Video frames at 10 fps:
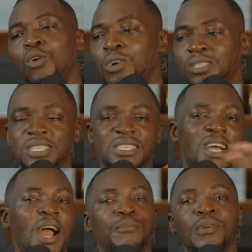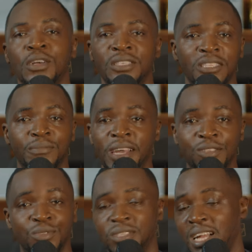or a certain camera or a certain
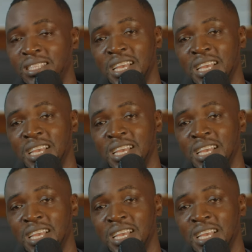mic to start.